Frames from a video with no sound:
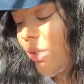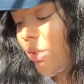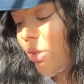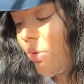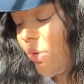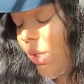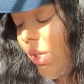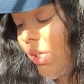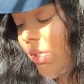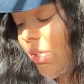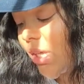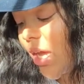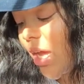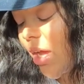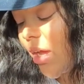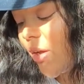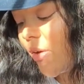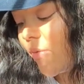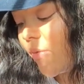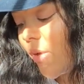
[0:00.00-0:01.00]
So this
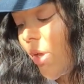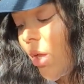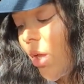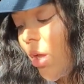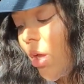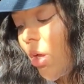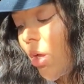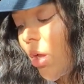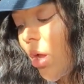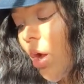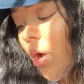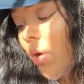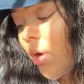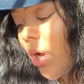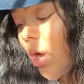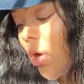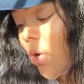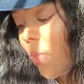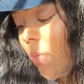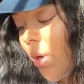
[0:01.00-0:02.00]
have
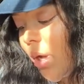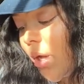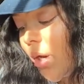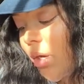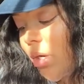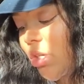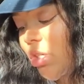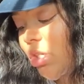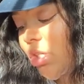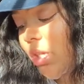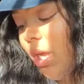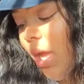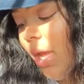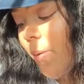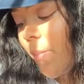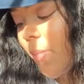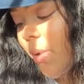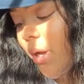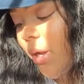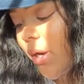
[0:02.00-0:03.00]
cocoa butter,
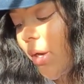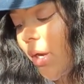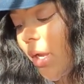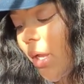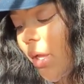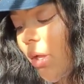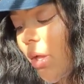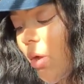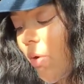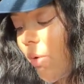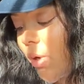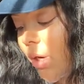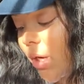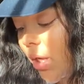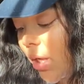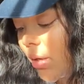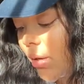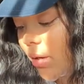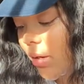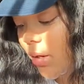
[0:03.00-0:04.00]
shea butter, and
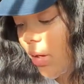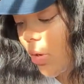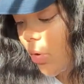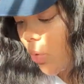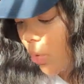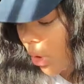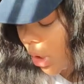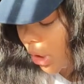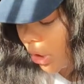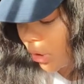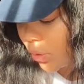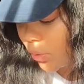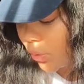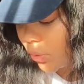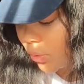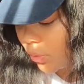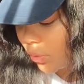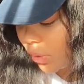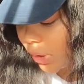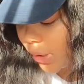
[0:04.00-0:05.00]
coconut oil